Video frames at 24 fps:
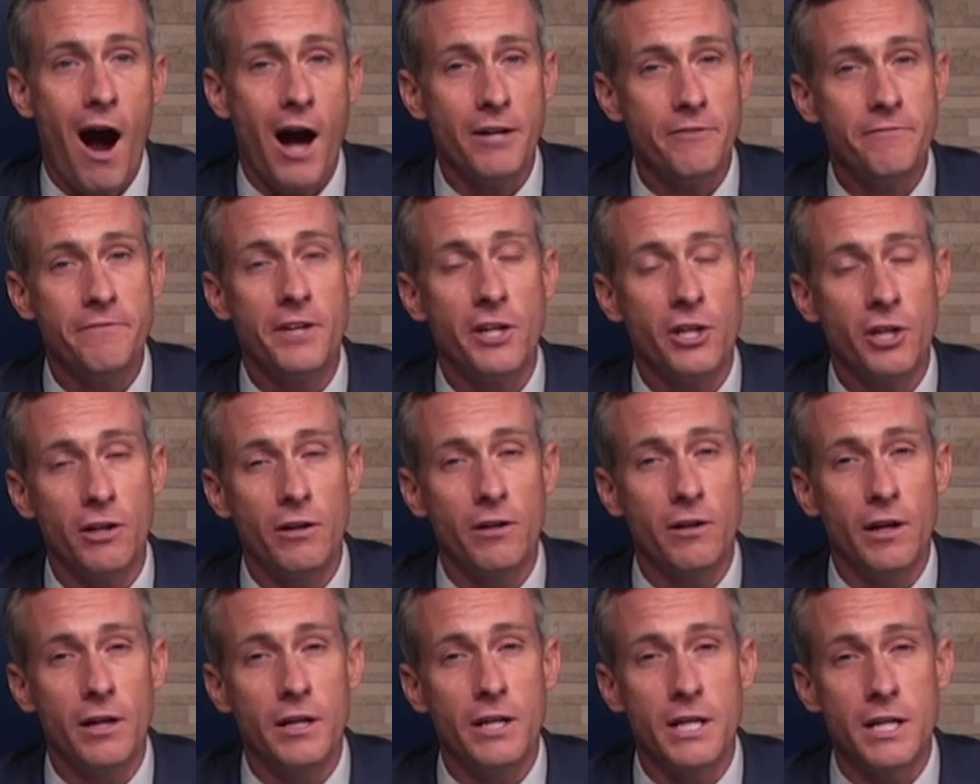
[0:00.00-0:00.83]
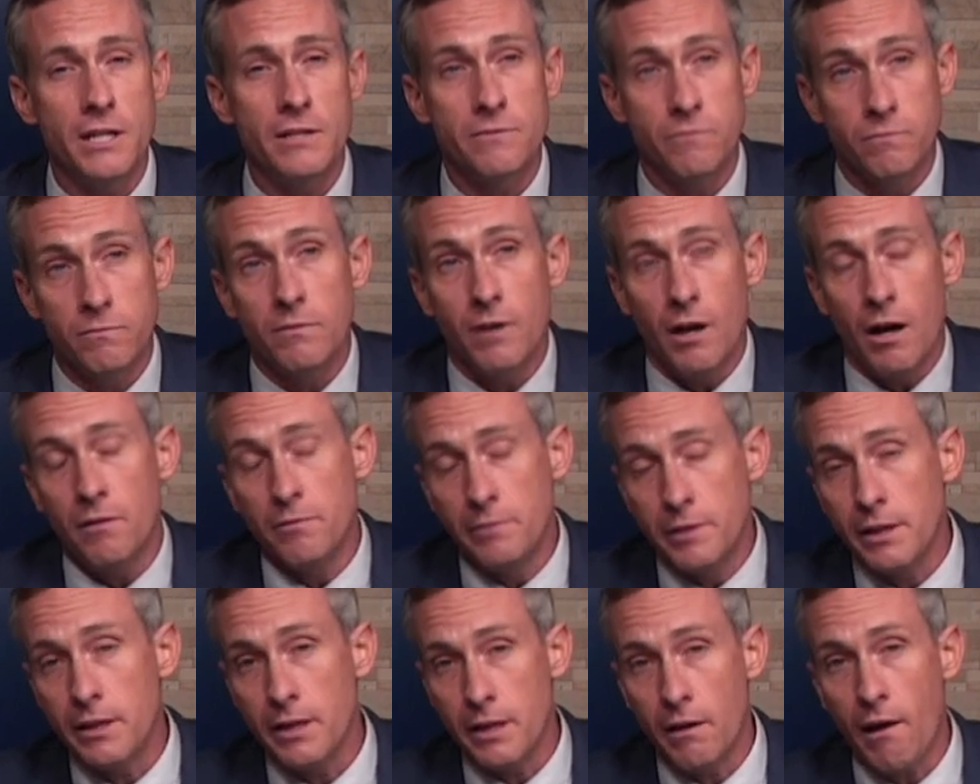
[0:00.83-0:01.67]
Heart failure is
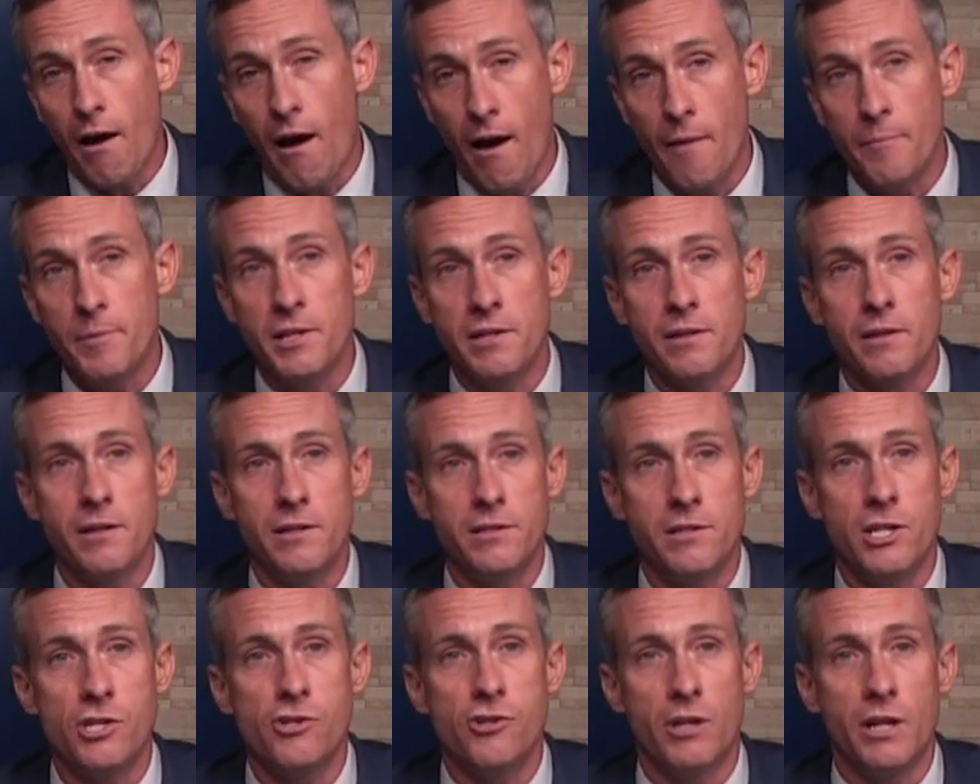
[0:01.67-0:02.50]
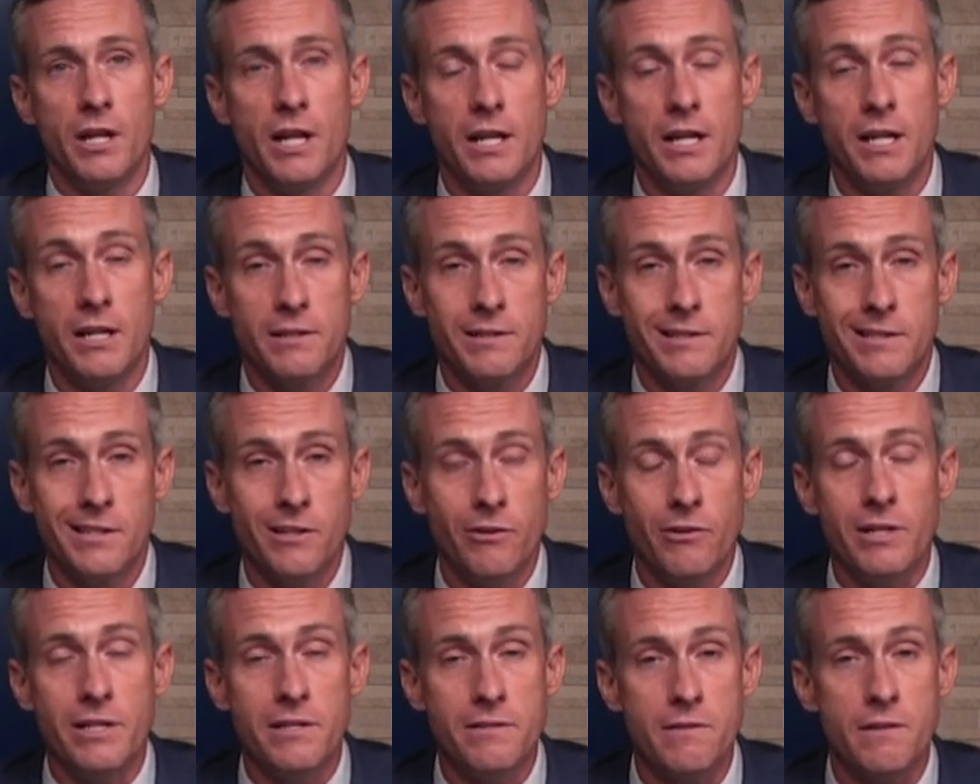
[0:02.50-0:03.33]
a really common condition and it
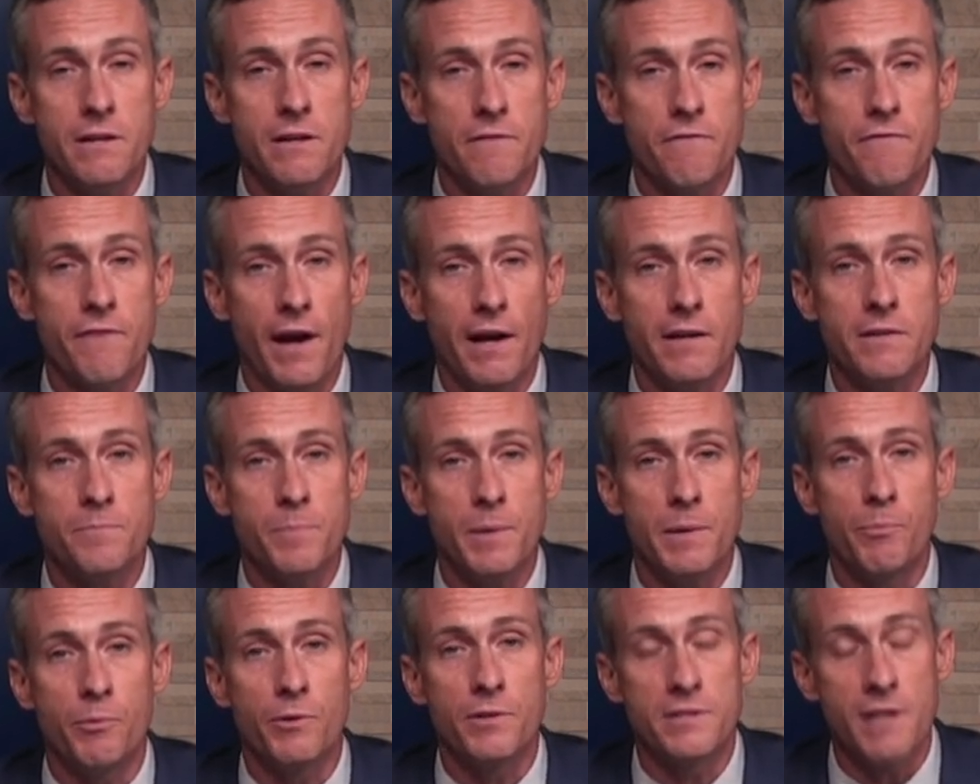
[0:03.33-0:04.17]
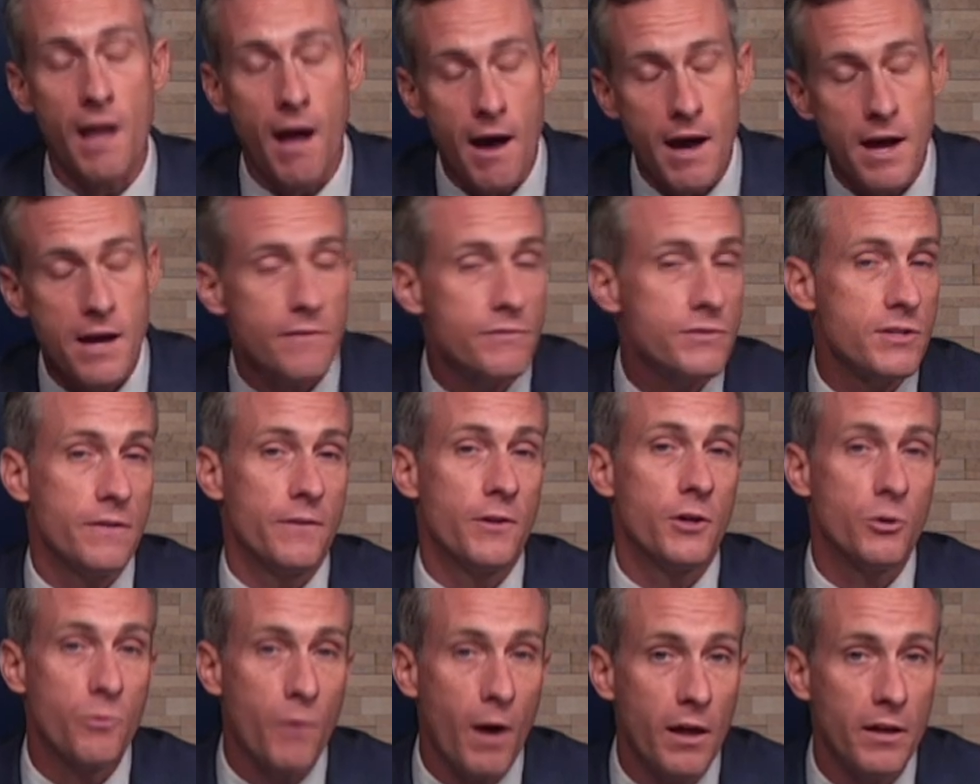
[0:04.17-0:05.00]
seriously affects people's lives
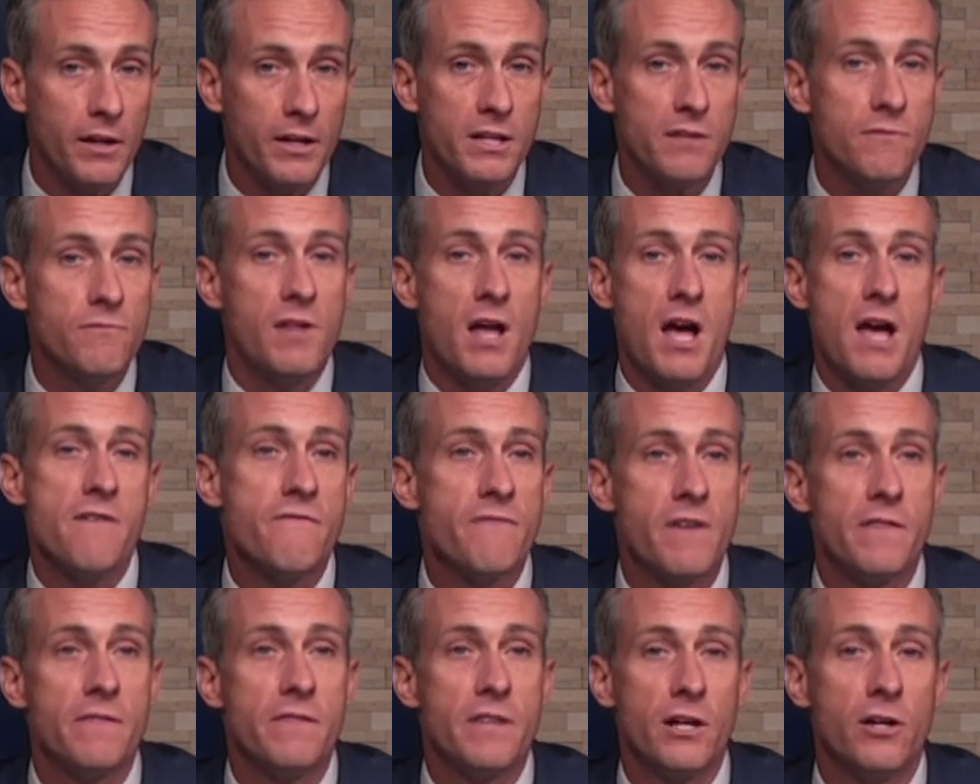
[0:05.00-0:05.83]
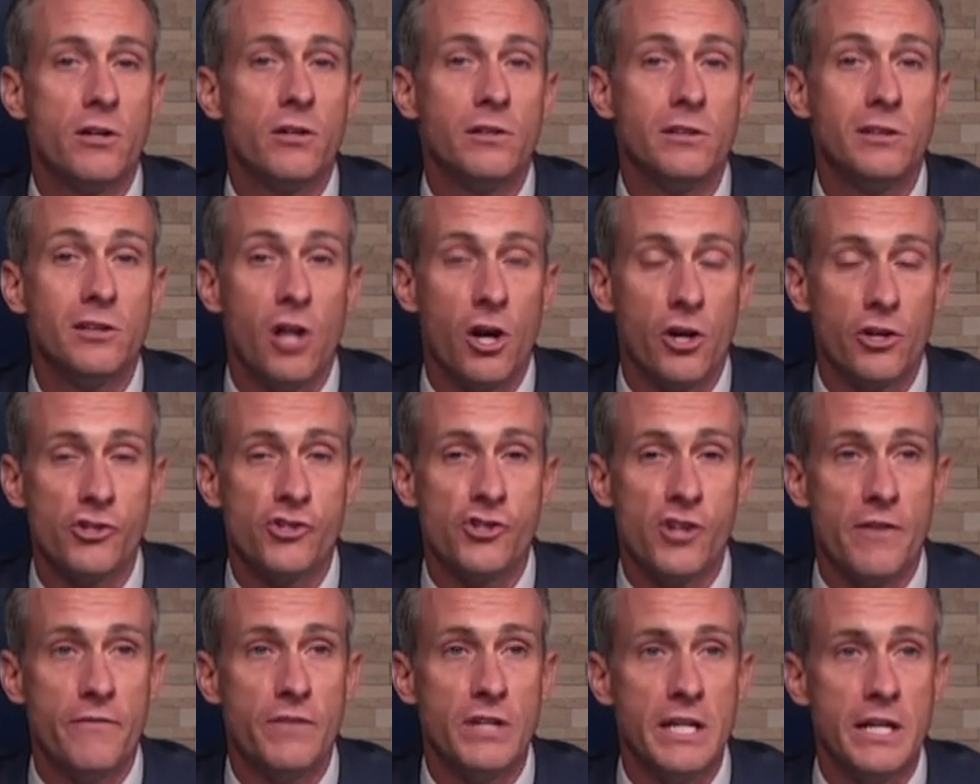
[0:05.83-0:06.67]
and their quality of life and their
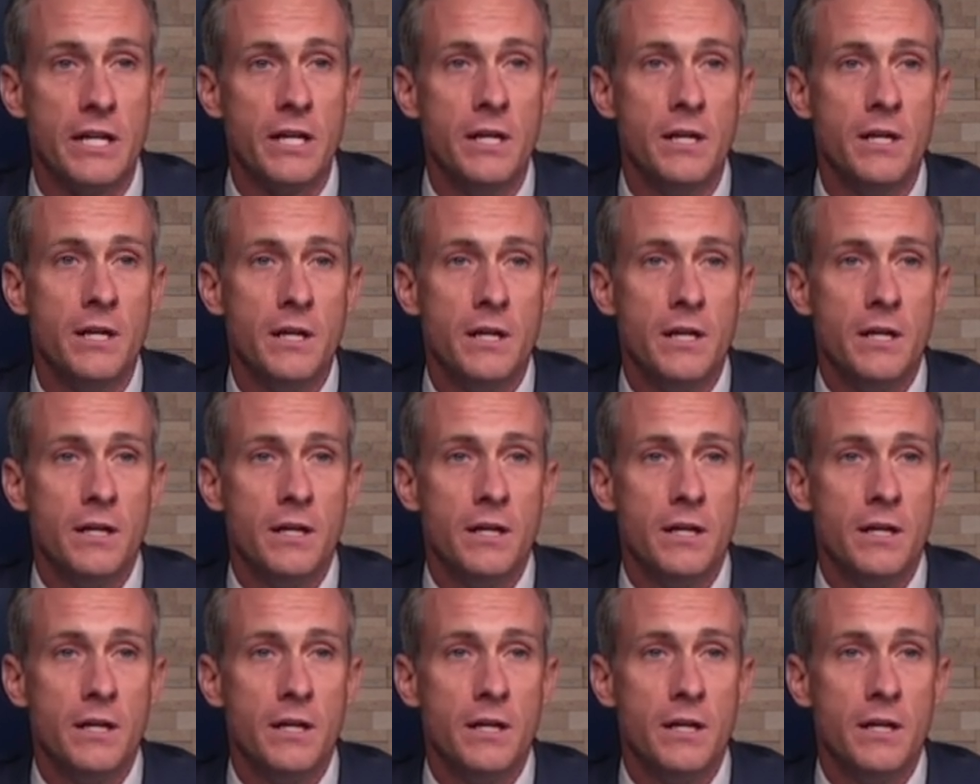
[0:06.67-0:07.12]
longevity.